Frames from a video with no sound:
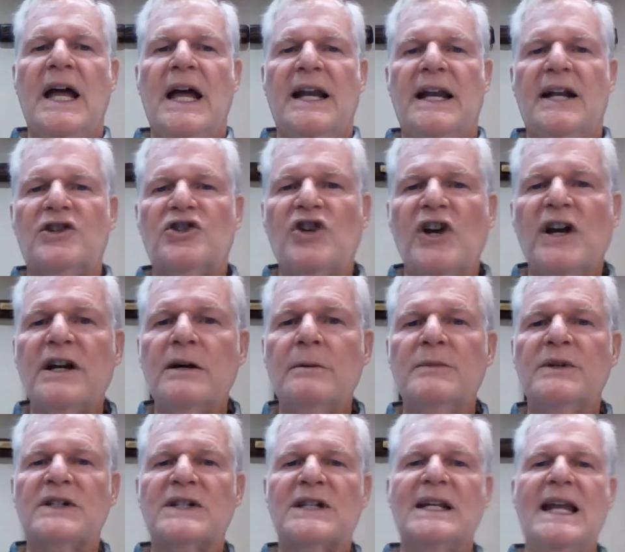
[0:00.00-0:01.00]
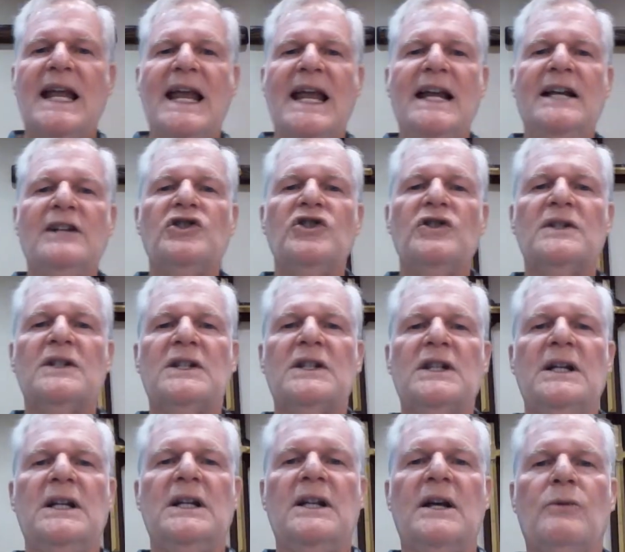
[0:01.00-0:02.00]
Now, Shechem is an ancient
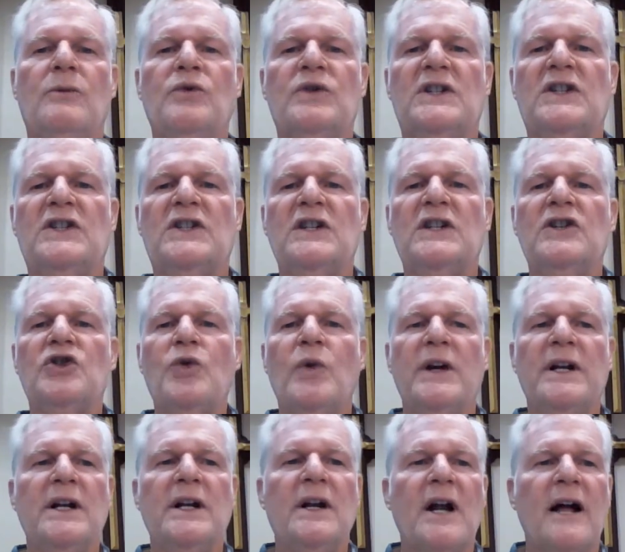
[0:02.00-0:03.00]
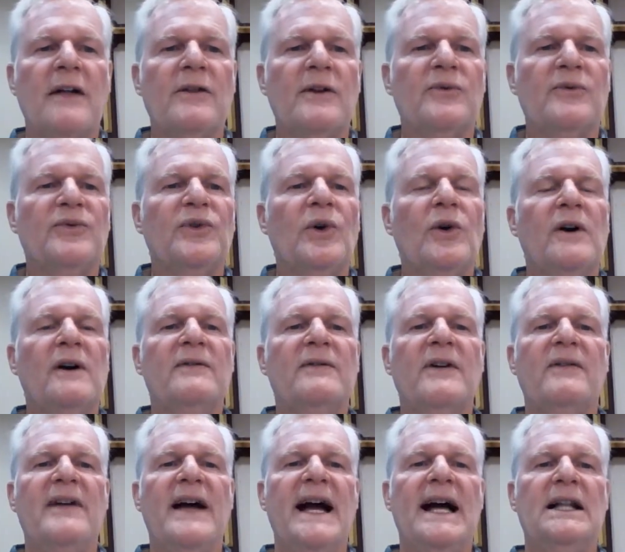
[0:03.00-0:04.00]
city that was situated on the floor of a
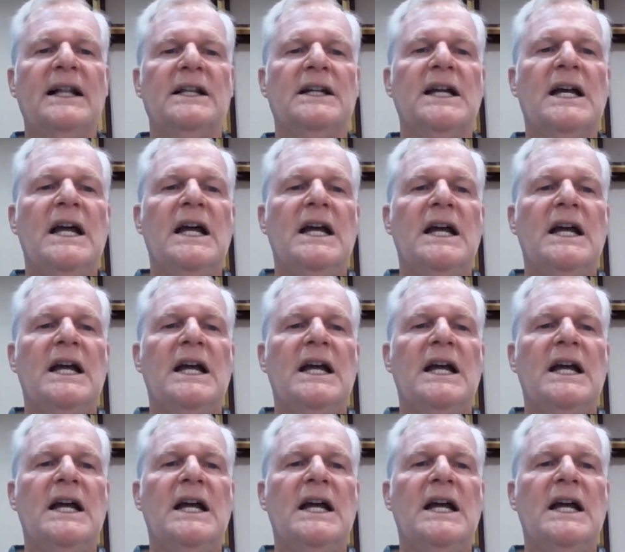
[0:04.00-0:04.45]
valley